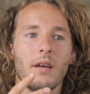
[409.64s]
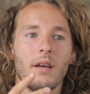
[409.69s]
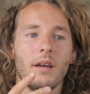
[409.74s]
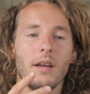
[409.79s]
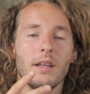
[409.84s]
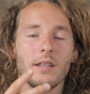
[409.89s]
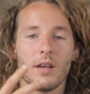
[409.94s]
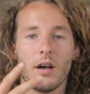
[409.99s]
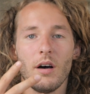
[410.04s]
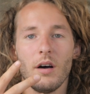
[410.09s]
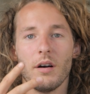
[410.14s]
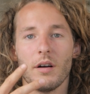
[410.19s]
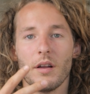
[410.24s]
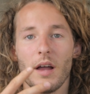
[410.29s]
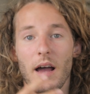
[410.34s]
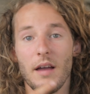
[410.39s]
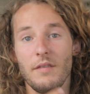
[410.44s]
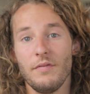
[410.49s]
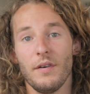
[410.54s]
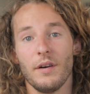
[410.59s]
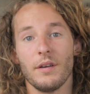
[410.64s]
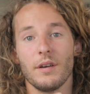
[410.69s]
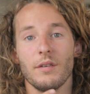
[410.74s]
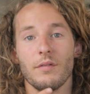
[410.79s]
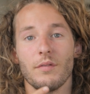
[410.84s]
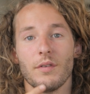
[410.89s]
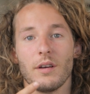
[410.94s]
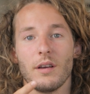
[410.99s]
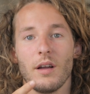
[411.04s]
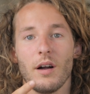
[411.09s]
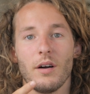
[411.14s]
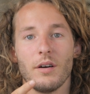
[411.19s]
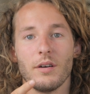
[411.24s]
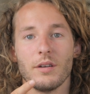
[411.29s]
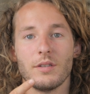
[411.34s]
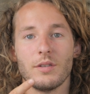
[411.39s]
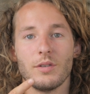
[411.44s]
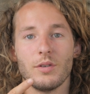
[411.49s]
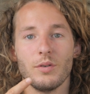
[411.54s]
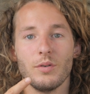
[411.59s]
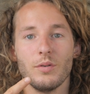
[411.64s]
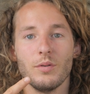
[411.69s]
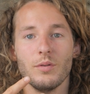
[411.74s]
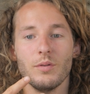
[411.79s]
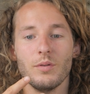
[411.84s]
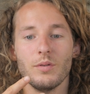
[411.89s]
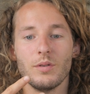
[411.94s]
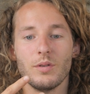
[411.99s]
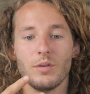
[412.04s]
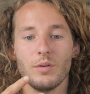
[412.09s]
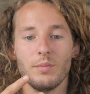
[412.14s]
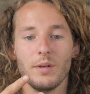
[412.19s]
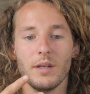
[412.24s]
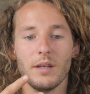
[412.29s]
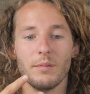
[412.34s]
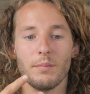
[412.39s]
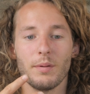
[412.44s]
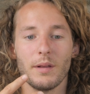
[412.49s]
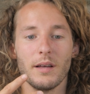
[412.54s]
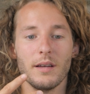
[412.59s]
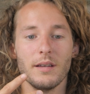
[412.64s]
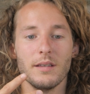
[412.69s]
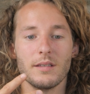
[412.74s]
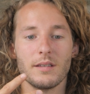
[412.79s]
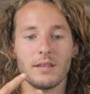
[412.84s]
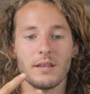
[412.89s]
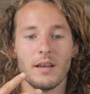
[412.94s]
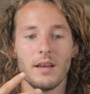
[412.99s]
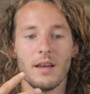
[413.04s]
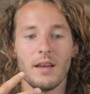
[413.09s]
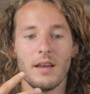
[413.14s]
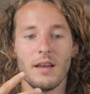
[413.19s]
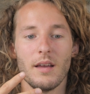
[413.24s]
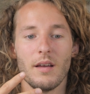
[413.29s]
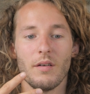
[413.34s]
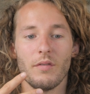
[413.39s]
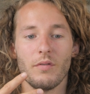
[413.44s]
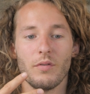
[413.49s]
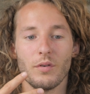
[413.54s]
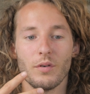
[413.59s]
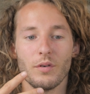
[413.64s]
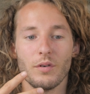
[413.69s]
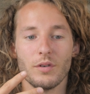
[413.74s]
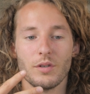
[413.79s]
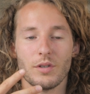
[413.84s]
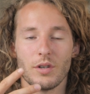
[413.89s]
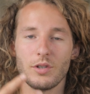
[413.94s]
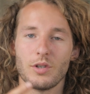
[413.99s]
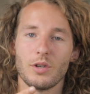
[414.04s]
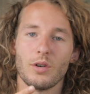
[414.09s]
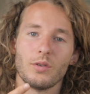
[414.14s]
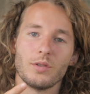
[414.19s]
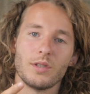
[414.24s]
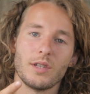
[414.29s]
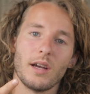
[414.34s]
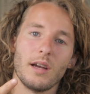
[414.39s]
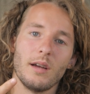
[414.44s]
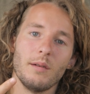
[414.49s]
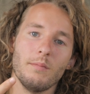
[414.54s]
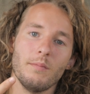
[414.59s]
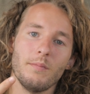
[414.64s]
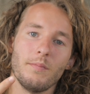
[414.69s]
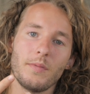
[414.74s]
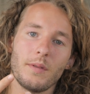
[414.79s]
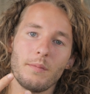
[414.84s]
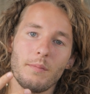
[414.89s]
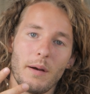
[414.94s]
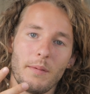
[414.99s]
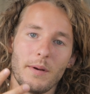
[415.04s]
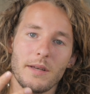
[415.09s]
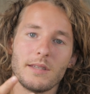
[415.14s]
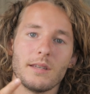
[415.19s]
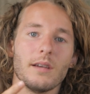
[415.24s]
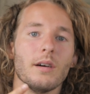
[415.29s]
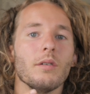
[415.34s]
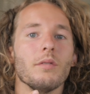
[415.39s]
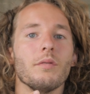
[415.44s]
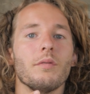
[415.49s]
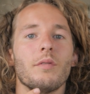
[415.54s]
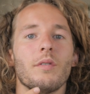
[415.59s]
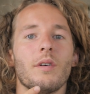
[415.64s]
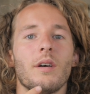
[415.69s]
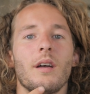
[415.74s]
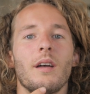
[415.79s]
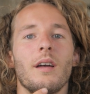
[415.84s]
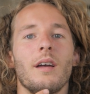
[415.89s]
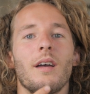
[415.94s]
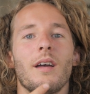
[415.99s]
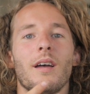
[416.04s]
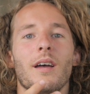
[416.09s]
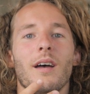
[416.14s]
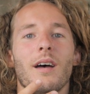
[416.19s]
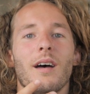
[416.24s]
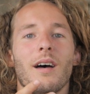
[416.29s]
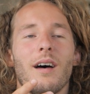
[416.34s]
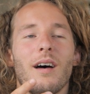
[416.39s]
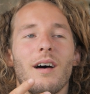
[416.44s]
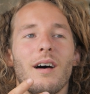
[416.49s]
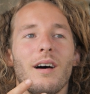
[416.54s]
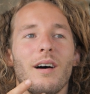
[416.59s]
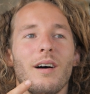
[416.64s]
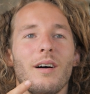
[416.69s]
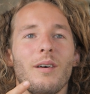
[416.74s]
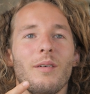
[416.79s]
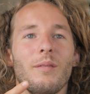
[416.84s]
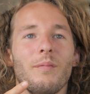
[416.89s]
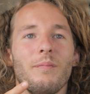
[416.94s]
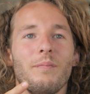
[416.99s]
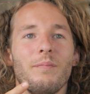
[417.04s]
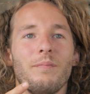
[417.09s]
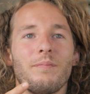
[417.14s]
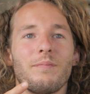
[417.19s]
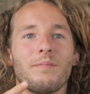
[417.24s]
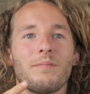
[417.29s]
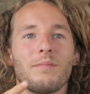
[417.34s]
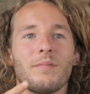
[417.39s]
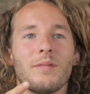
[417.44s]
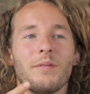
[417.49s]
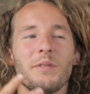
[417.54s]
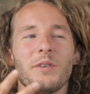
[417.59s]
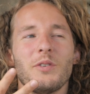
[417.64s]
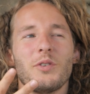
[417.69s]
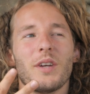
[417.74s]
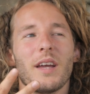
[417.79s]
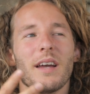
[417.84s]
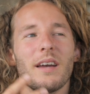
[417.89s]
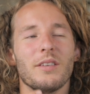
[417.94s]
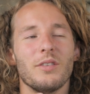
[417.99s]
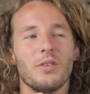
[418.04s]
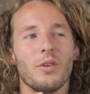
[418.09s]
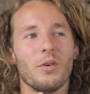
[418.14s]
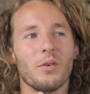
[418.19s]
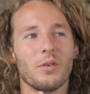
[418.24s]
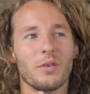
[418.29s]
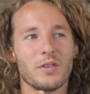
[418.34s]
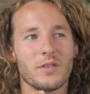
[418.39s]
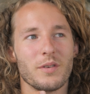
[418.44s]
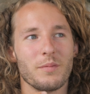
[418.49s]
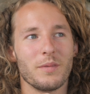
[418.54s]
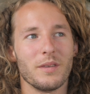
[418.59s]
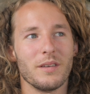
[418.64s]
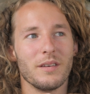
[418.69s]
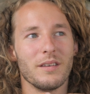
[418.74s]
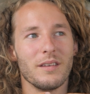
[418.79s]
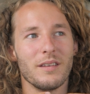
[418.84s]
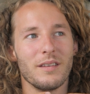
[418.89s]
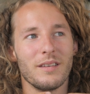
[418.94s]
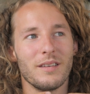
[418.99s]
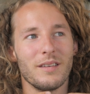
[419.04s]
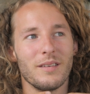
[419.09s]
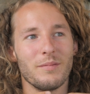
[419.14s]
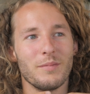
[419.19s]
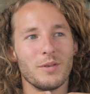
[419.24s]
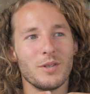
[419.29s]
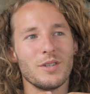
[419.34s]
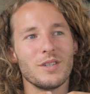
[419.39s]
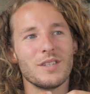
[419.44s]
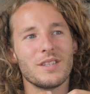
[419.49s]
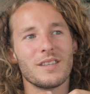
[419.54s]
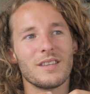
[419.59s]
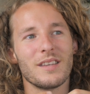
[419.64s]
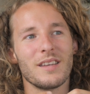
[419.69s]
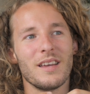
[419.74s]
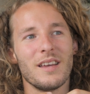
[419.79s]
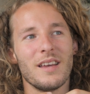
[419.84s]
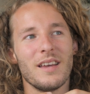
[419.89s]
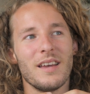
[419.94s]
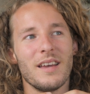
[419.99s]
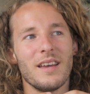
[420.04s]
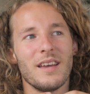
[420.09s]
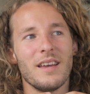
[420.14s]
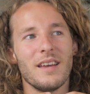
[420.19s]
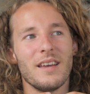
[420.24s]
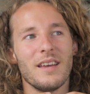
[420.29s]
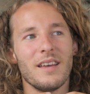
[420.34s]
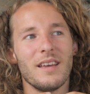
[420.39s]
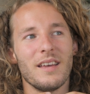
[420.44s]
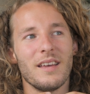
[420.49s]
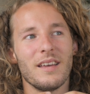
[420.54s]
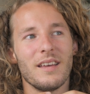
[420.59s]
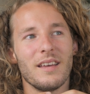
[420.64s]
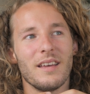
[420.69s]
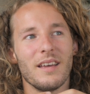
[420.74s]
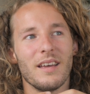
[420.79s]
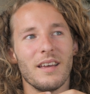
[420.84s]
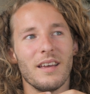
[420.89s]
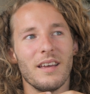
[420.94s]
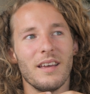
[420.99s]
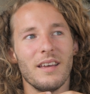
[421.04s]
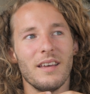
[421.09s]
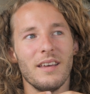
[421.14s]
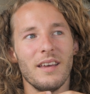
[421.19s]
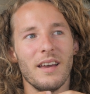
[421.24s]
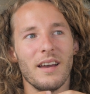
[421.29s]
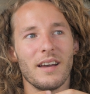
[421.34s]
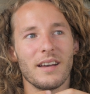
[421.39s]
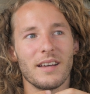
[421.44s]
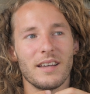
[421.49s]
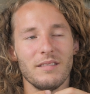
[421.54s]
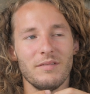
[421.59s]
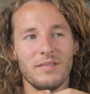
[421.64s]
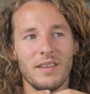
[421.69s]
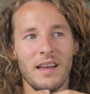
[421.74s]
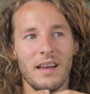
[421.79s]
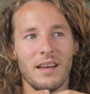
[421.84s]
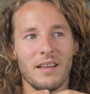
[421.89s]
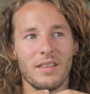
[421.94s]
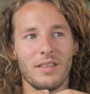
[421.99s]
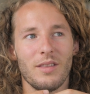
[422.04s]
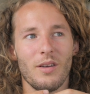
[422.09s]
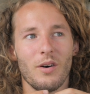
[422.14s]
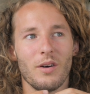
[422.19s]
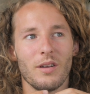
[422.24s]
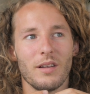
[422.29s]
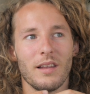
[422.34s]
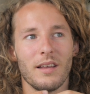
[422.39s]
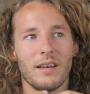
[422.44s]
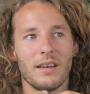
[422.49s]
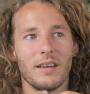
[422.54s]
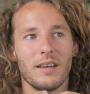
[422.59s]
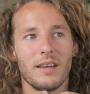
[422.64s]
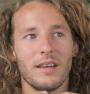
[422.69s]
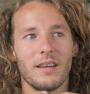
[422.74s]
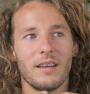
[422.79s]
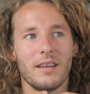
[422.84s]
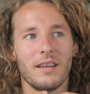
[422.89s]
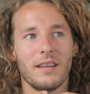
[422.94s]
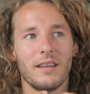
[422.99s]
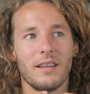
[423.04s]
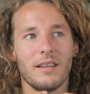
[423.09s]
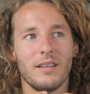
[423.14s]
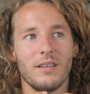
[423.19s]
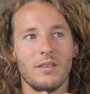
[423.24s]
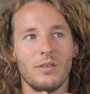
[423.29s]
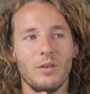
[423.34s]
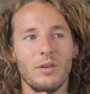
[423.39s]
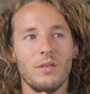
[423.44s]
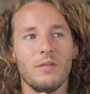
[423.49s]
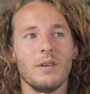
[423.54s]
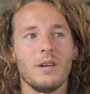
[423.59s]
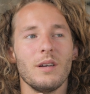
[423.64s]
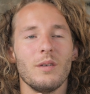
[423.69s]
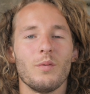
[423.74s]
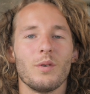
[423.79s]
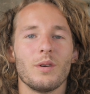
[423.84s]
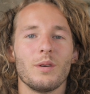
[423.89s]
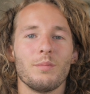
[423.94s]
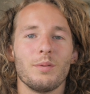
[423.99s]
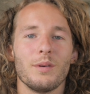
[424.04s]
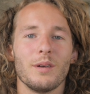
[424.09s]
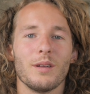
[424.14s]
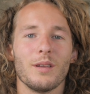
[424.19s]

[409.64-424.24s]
it's hard. I find it really hard to be in a place for such a long time by myself. Maybe you should get a dog or something. But just, yeah, give that a thought. Like, do you really want to be